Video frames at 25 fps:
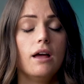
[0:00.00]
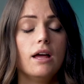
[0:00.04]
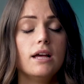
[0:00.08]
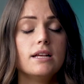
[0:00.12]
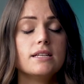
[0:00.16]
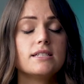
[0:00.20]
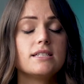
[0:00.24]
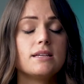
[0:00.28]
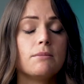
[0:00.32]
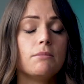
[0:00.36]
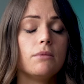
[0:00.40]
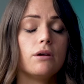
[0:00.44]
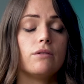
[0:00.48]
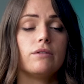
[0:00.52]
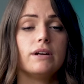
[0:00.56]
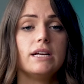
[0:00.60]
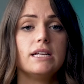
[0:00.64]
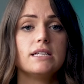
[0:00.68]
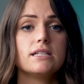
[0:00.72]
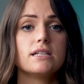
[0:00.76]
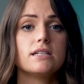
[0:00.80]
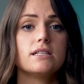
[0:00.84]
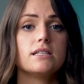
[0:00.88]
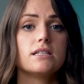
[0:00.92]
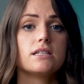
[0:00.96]
Similar
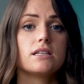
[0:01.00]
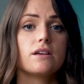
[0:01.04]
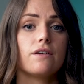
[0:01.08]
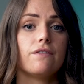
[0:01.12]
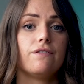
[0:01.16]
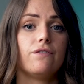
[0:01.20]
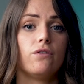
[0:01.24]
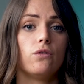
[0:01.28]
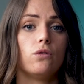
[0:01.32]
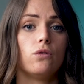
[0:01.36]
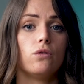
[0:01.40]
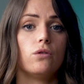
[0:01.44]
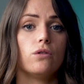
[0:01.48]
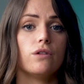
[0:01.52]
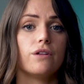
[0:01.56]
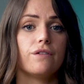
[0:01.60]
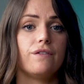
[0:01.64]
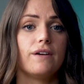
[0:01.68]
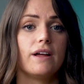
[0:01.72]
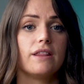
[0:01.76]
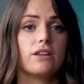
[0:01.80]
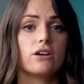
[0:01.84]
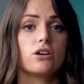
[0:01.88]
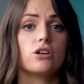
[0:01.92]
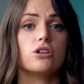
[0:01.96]
reasons for the
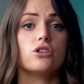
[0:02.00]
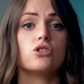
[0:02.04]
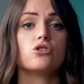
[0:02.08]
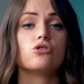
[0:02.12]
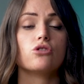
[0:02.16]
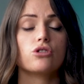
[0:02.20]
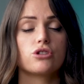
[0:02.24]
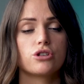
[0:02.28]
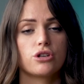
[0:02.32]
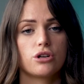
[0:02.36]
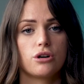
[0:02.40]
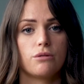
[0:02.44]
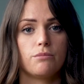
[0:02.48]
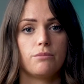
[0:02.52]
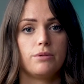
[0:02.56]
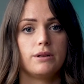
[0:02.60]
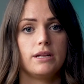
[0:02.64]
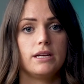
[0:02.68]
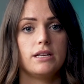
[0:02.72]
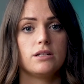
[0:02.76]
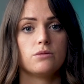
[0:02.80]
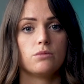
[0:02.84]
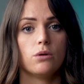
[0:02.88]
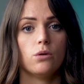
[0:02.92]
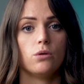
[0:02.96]
fact that construction
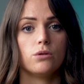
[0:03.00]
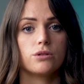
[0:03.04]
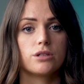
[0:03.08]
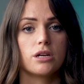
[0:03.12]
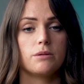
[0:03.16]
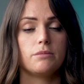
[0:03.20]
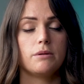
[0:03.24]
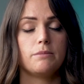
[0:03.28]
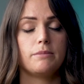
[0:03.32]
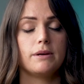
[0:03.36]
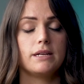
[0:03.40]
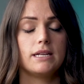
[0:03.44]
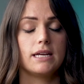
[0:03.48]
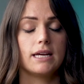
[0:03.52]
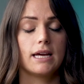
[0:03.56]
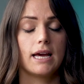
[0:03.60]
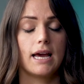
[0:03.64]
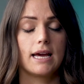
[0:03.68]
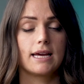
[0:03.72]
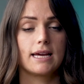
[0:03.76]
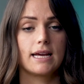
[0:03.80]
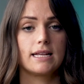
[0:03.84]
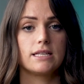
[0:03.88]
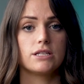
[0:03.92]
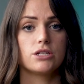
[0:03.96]
companies will also be bidding
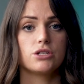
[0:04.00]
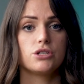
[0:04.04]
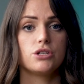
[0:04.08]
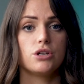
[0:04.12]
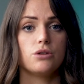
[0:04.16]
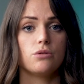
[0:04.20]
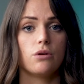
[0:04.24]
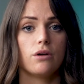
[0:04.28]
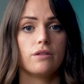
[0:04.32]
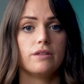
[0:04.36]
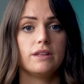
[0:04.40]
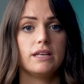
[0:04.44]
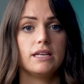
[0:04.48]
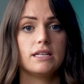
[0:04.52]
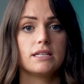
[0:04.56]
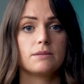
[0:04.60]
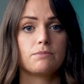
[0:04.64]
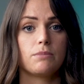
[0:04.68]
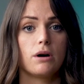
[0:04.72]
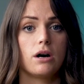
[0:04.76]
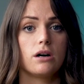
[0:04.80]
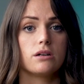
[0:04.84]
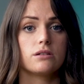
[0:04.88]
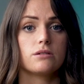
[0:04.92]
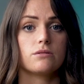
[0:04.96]
against you on these
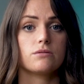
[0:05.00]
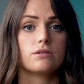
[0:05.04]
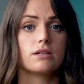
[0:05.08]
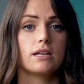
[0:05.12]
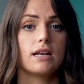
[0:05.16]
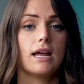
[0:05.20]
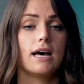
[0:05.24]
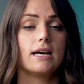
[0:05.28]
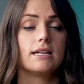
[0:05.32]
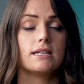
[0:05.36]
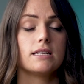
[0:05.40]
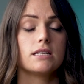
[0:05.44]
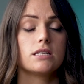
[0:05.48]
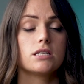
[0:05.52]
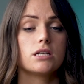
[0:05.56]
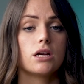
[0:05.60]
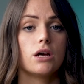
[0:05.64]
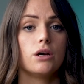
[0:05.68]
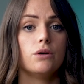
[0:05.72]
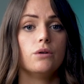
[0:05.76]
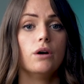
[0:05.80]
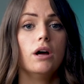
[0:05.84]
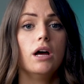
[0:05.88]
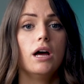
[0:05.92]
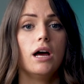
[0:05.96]
parcels of land.
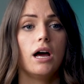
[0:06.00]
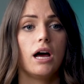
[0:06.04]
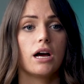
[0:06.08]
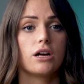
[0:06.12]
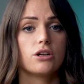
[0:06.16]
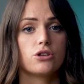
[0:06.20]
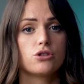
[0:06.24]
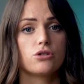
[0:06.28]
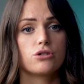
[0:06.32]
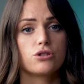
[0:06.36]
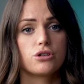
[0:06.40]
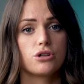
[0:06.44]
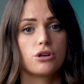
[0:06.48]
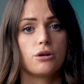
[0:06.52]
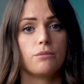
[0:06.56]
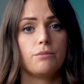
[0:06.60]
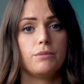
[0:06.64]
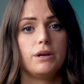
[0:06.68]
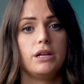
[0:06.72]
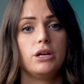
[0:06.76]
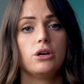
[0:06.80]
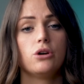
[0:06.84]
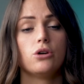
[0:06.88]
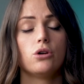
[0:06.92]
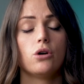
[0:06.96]
So a construction
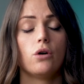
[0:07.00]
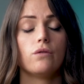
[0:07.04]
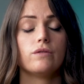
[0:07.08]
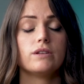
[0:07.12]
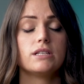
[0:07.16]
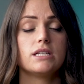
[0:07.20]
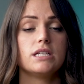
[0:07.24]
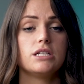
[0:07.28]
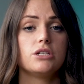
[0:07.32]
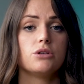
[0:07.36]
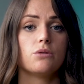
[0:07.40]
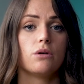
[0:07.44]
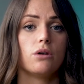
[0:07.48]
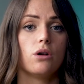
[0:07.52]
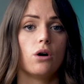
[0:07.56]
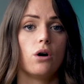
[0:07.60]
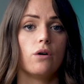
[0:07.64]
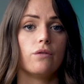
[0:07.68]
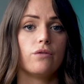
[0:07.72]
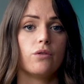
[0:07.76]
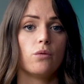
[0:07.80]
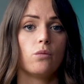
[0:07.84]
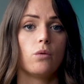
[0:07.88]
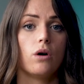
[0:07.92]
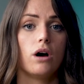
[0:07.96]
company can obviously do a lot
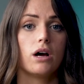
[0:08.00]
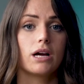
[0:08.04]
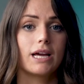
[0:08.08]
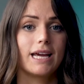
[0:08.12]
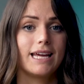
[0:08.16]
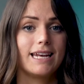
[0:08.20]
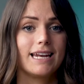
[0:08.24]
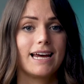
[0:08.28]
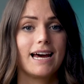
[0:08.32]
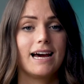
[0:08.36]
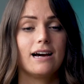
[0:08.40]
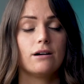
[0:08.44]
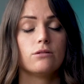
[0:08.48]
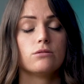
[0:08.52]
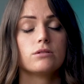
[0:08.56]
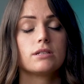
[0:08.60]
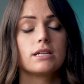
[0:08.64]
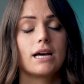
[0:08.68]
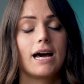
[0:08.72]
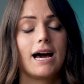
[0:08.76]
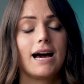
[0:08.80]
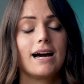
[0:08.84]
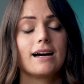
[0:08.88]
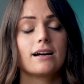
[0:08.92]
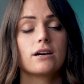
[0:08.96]
of the work in-house
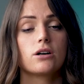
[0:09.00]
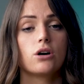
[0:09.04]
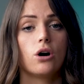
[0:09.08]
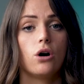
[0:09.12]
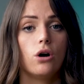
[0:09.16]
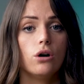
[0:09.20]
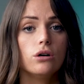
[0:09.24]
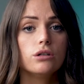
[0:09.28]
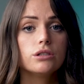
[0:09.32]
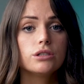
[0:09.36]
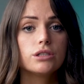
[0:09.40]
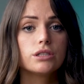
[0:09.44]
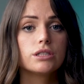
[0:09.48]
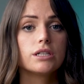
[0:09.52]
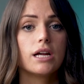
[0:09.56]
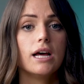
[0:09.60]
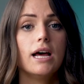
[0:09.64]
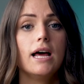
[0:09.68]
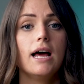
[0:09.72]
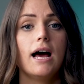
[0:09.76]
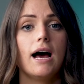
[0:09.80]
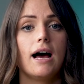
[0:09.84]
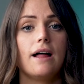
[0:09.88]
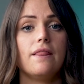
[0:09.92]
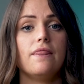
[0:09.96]
at cost,
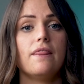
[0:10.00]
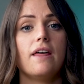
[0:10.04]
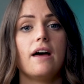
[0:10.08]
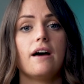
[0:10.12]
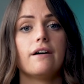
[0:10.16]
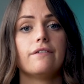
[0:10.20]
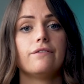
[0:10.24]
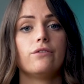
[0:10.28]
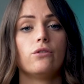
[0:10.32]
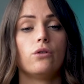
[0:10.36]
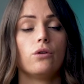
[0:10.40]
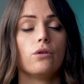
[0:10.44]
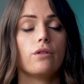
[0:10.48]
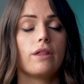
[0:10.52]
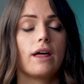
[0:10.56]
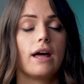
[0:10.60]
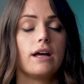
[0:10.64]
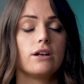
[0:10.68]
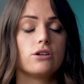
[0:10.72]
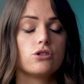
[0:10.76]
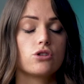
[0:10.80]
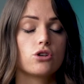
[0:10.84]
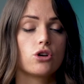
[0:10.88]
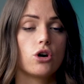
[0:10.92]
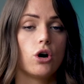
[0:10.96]
and therefore
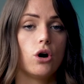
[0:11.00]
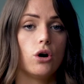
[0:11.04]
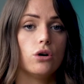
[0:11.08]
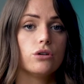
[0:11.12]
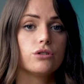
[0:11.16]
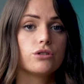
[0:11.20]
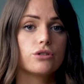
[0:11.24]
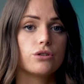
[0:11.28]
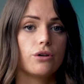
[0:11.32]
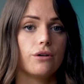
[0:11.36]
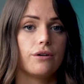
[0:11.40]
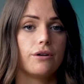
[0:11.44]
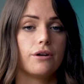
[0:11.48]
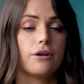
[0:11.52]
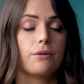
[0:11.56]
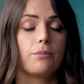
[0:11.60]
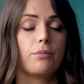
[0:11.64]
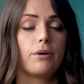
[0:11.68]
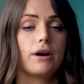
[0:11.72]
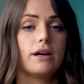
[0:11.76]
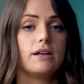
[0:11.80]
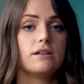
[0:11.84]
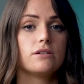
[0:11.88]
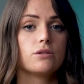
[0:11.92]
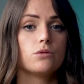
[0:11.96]
their costs on an
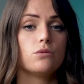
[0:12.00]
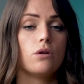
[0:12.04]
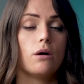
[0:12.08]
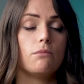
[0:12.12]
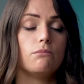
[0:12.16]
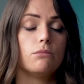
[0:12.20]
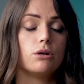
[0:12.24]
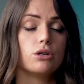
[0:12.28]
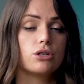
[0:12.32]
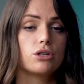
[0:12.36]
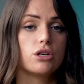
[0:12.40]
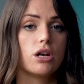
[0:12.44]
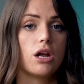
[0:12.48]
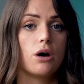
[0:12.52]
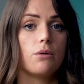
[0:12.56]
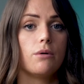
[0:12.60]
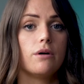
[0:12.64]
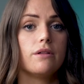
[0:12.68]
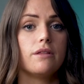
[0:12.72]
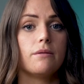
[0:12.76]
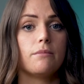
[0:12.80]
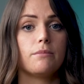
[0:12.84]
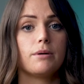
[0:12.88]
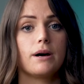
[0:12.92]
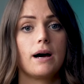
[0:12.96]
appraisal are much lower
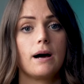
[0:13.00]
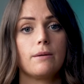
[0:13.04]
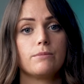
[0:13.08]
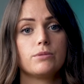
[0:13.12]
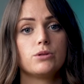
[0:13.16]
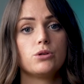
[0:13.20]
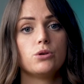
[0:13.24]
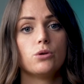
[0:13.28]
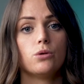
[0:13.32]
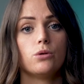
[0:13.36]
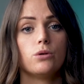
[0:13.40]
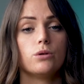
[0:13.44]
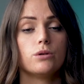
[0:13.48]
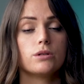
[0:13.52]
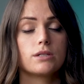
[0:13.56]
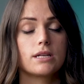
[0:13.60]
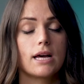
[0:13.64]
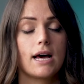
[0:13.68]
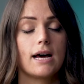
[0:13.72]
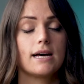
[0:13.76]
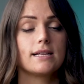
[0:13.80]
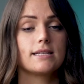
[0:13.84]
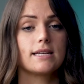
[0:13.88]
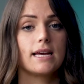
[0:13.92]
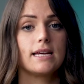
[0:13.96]
than perhaps yours
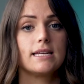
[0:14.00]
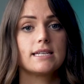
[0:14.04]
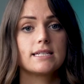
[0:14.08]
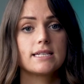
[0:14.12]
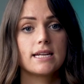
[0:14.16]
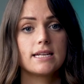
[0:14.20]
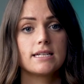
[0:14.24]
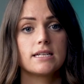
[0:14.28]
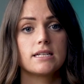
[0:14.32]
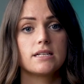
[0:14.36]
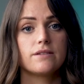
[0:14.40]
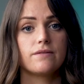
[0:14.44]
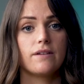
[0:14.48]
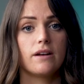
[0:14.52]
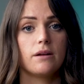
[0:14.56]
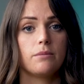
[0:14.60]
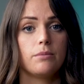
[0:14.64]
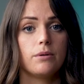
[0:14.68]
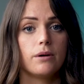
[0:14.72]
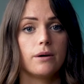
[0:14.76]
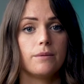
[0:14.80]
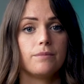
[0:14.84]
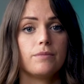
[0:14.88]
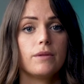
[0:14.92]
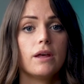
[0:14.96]
as a standard
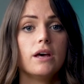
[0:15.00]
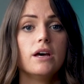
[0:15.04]
developer.